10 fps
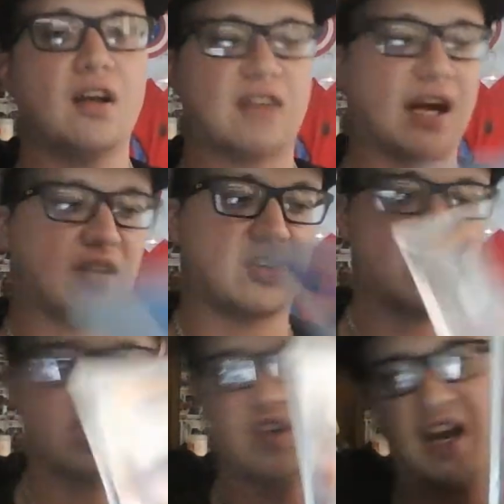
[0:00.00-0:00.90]
Doctor
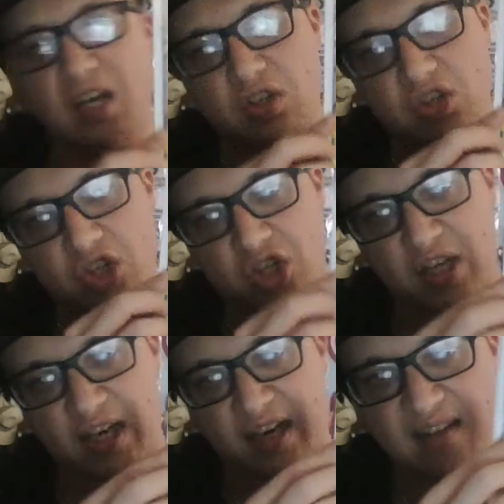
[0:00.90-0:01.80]
Strange.
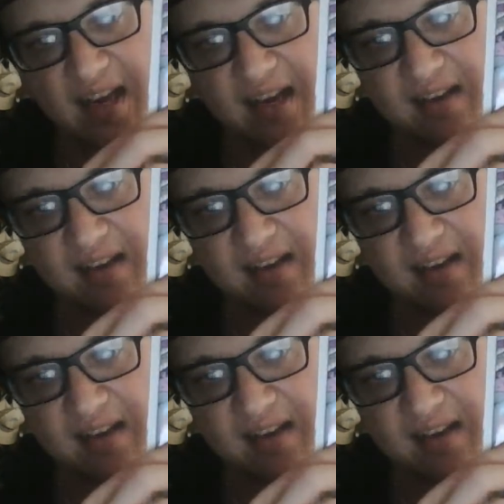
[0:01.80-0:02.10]
Like I said,